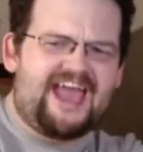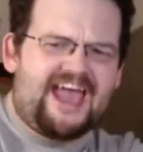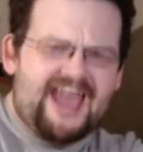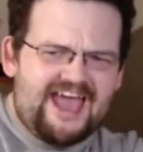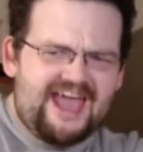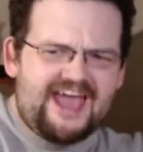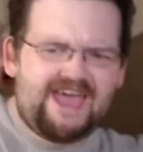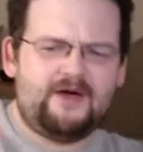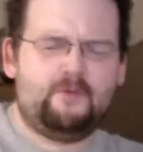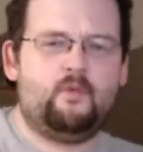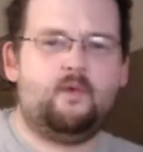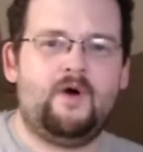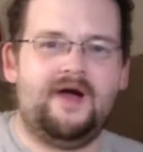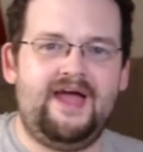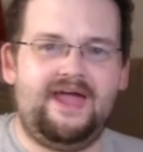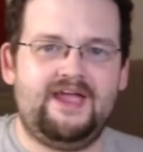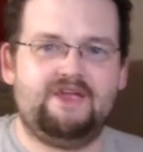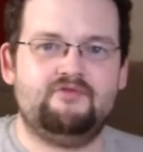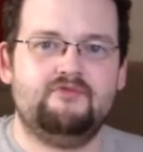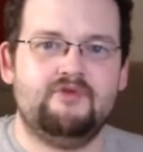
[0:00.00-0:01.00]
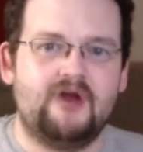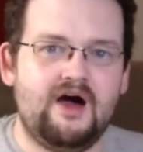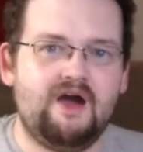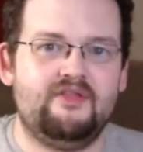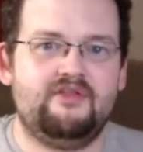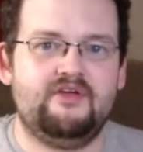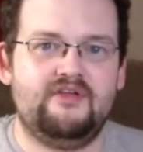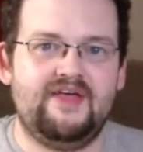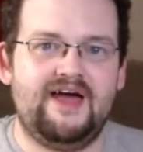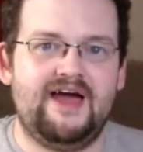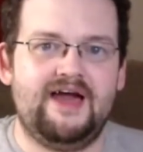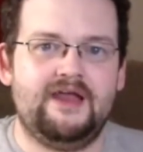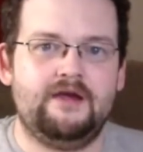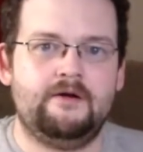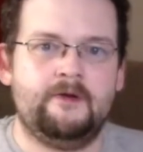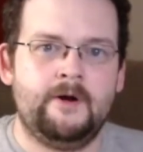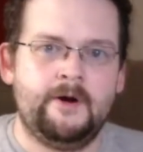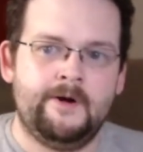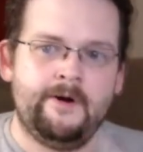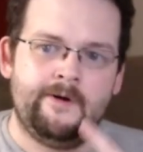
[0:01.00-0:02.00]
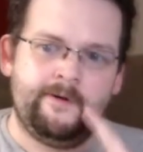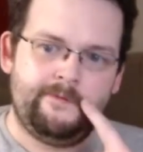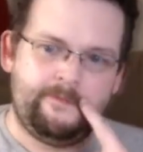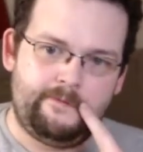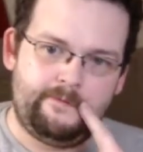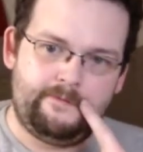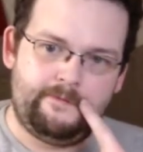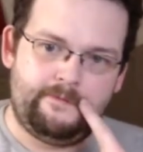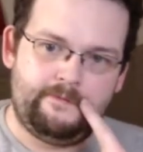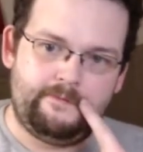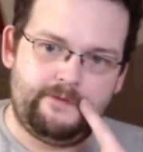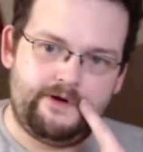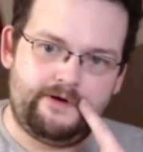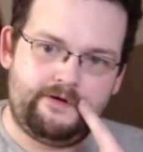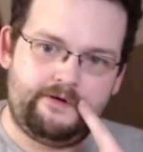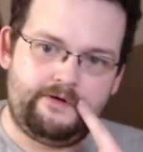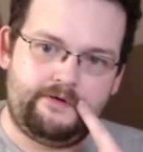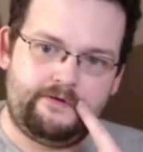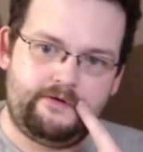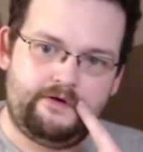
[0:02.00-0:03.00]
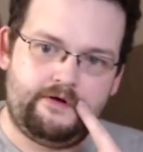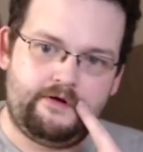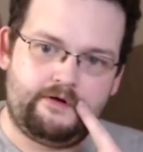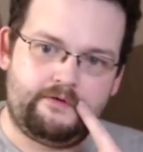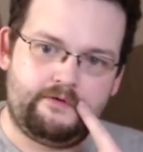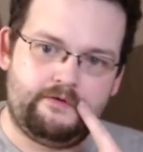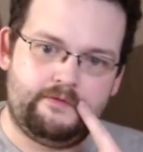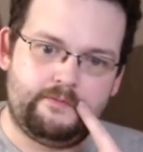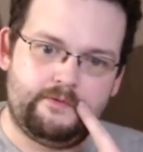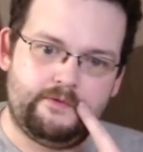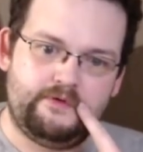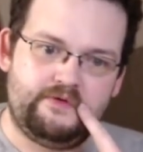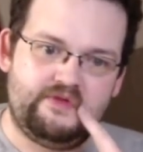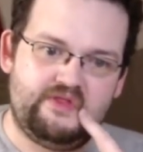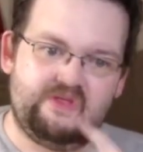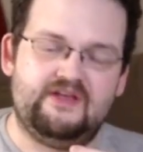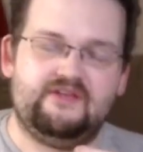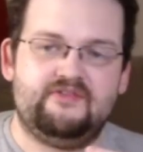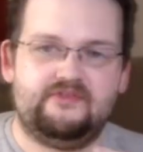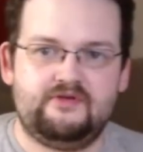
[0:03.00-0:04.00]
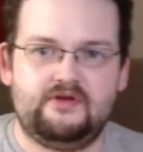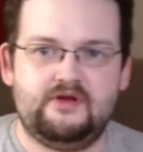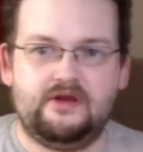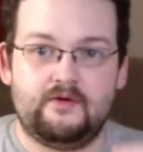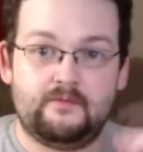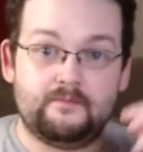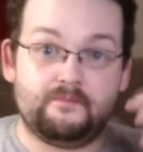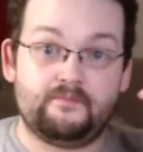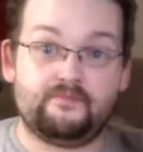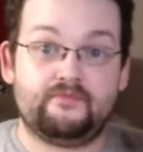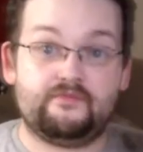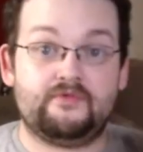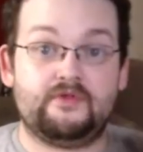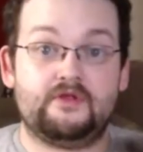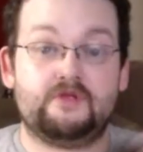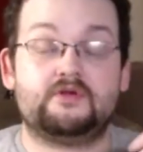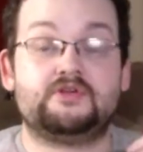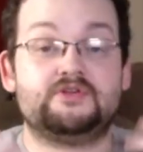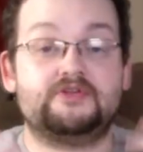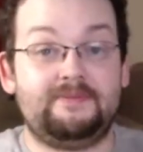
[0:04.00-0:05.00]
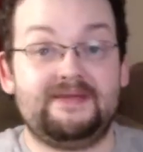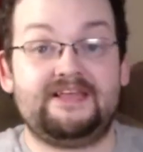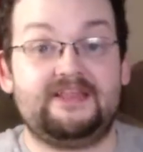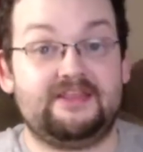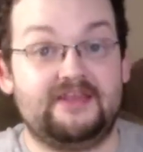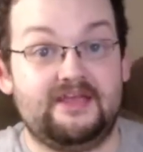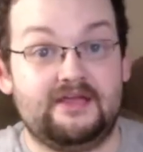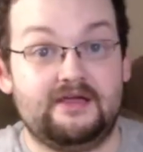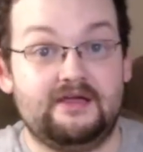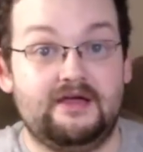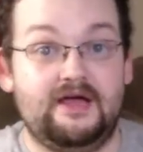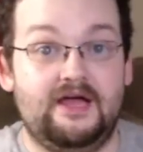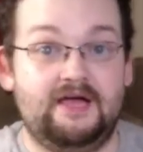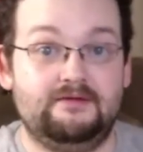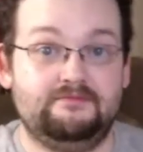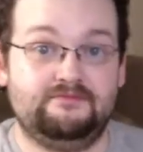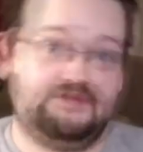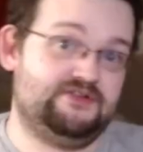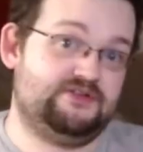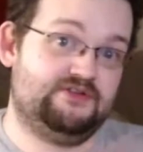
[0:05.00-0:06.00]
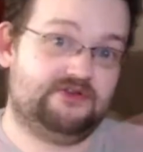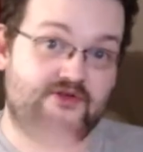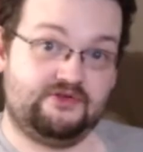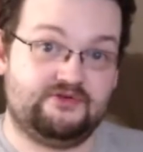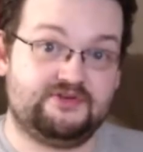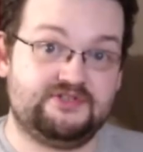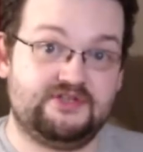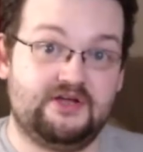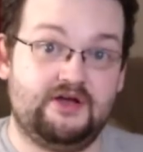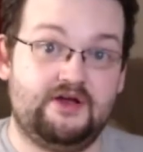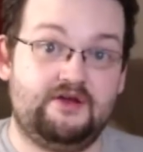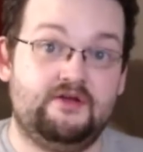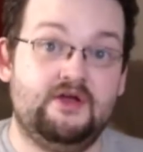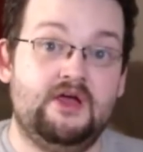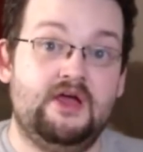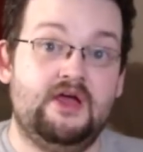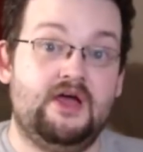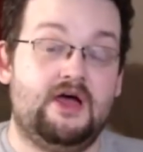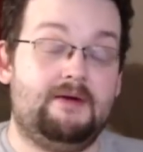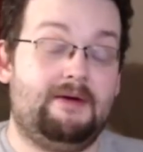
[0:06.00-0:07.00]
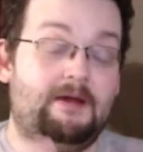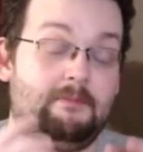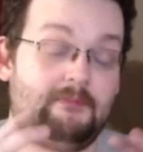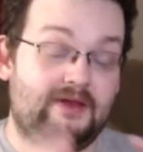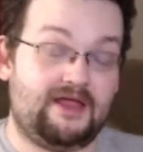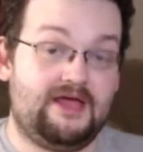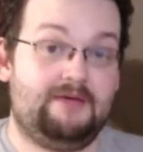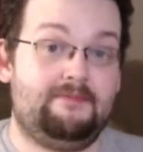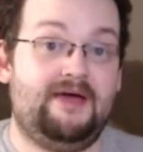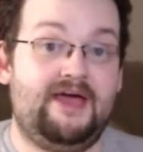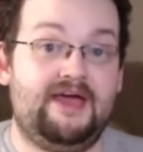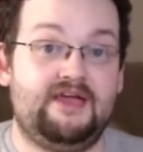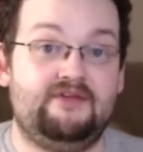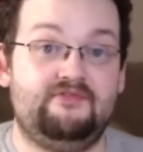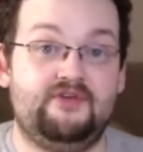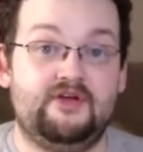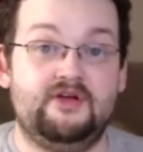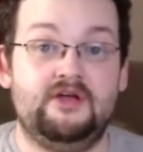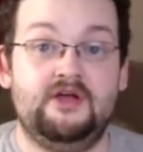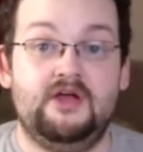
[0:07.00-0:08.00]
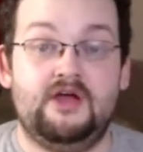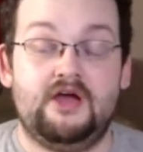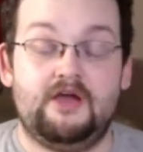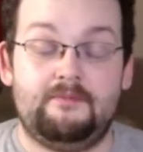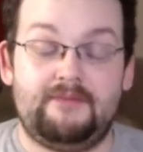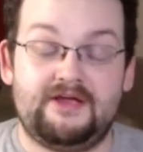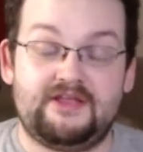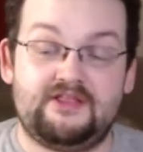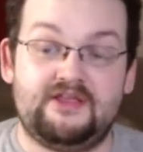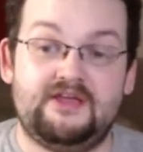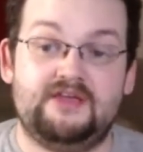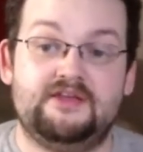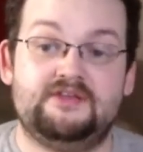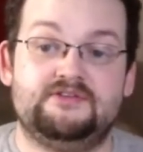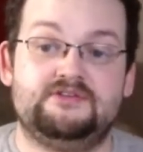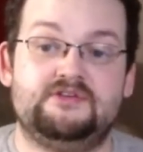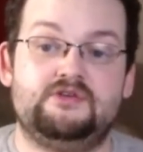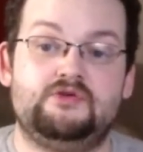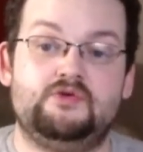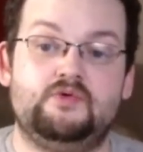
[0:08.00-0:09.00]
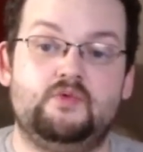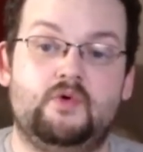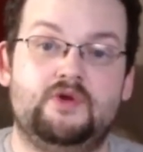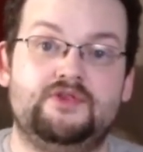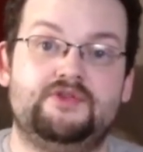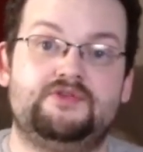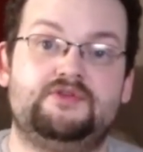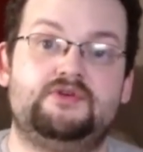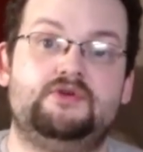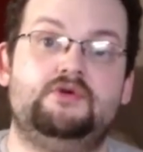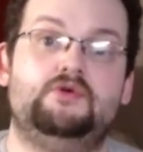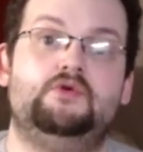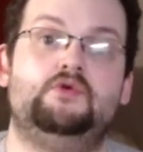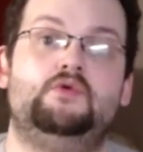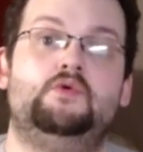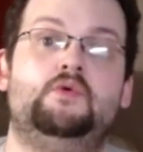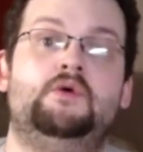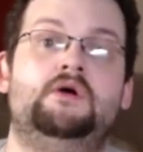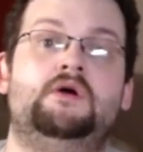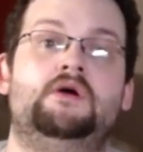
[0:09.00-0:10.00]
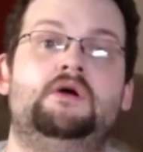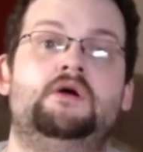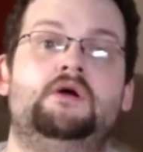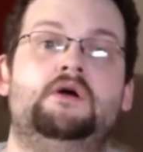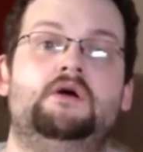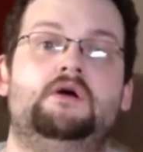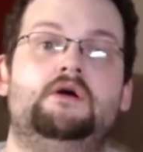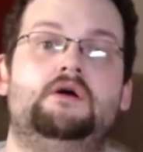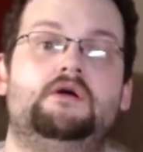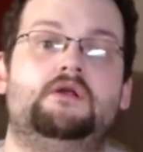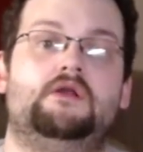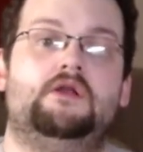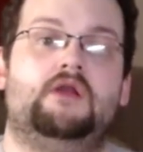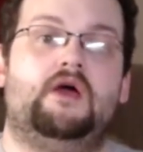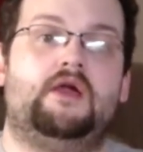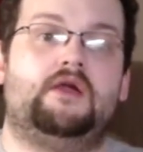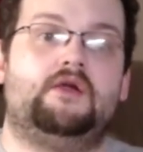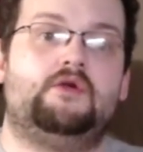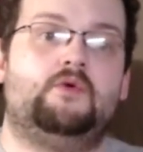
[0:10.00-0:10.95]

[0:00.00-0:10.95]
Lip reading: way, rather than, oh, well, an entire group will do this, you know. Because a big thing, this is another aside about player behaviour, a big thing is you want to like you want to